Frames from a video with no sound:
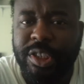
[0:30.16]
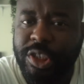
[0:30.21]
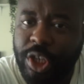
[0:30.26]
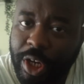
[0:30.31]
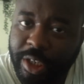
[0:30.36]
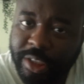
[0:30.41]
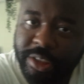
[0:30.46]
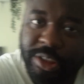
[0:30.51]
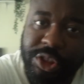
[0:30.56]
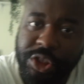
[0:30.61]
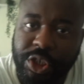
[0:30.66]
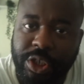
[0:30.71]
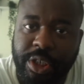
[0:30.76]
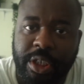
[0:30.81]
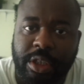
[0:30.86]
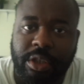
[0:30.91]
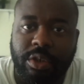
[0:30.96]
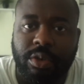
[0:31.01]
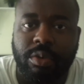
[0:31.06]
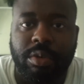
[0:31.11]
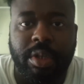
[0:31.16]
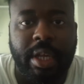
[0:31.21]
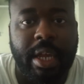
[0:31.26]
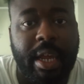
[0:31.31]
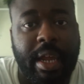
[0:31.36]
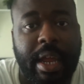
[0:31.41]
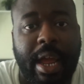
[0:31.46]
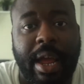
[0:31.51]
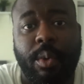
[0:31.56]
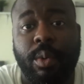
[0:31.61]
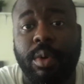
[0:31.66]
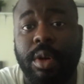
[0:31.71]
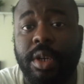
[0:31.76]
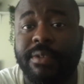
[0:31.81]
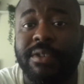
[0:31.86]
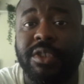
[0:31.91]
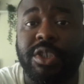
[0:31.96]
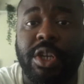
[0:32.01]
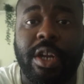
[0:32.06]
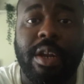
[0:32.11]
starting this journey a little late. I would
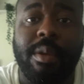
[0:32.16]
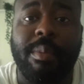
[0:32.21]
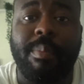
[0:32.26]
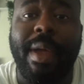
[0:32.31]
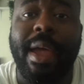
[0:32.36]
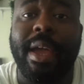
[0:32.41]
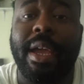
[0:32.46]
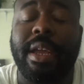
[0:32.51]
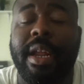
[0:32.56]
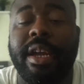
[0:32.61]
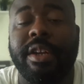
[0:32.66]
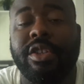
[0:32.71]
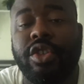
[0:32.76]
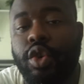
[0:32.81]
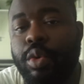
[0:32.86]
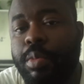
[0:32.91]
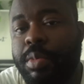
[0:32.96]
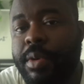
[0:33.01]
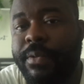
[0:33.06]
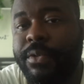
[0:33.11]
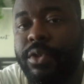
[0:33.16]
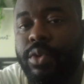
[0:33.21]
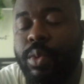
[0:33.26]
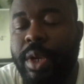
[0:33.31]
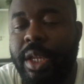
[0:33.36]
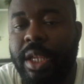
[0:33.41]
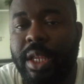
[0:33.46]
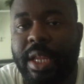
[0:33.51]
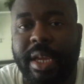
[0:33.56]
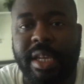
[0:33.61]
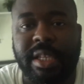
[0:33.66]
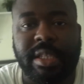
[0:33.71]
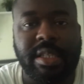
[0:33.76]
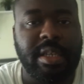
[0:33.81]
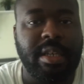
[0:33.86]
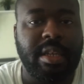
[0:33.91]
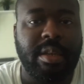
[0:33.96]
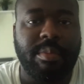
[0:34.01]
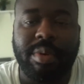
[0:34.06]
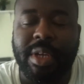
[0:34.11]
have started back in October of
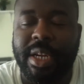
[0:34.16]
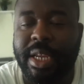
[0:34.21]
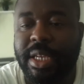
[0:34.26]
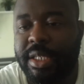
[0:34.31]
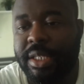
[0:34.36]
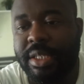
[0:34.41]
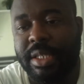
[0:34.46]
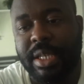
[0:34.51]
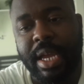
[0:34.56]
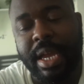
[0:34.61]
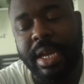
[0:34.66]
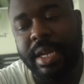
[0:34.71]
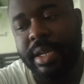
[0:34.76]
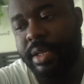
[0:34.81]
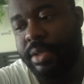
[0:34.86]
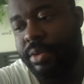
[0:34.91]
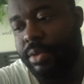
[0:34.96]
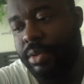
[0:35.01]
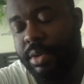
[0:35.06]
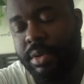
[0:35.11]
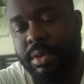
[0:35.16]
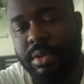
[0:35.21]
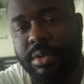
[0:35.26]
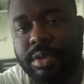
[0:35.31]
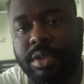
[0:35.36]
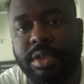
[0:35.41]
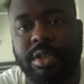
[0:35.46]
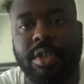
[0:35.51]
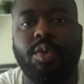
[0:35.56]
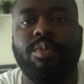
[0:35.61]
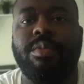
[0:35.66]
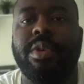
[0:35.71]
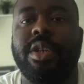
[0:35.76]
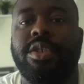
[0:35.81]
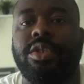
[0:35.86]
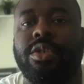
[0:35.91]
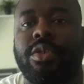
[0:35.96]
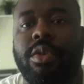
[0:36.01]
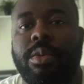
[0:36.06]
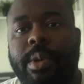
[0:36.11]
2019, but I just had, you know, so
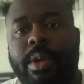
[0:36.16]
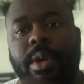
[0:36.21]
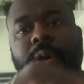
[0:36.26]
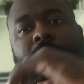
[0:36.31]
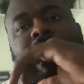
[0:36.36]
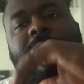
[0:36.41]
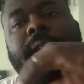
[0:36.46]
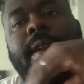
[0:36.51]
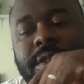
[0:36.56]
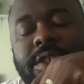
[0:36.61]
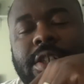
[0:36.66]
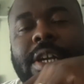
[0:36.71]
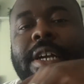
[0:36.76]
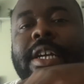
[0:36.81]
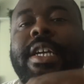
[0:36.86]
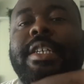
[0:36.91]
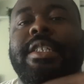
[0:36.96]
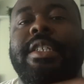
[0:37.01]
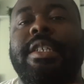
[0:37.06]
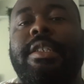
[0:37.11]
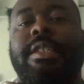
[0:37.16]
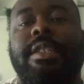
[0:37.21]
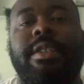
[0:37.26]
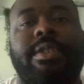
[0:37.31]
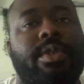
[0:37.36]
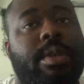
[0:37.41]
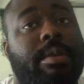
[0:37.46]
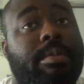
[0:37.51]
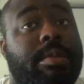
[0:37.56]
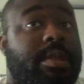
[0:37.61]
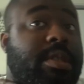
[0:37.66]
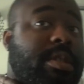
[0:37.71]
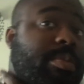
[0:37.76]
much going on. So I guess let's get you up to